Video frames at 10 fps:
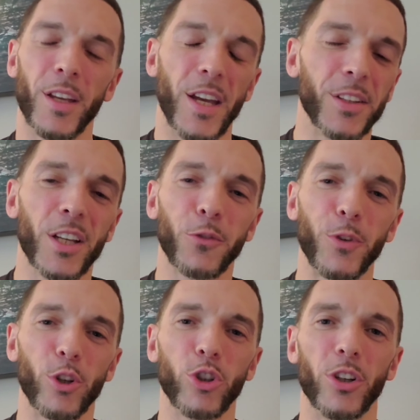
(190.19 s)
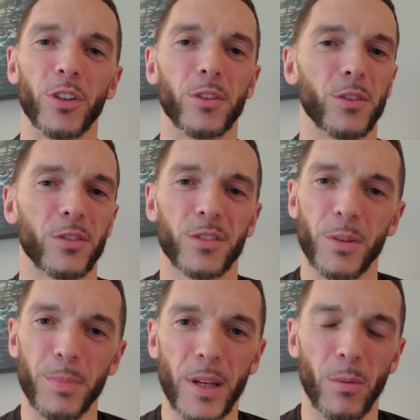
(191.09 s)
it does feel good
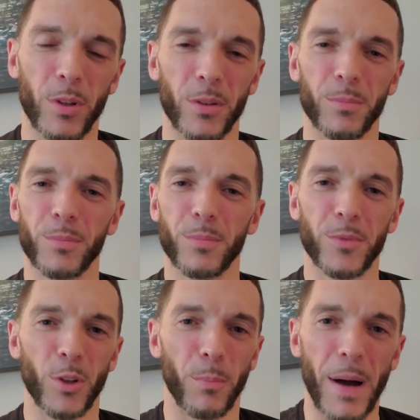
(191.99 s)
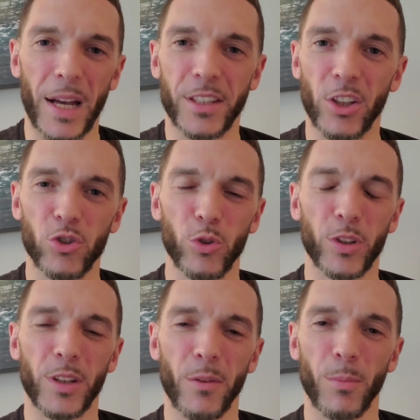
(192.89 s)
to be able to, you know, buy things you
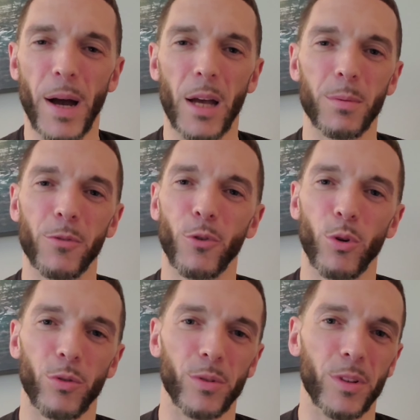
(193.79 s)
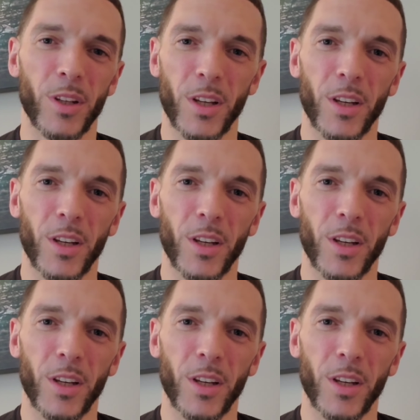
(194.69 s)
could never buy before and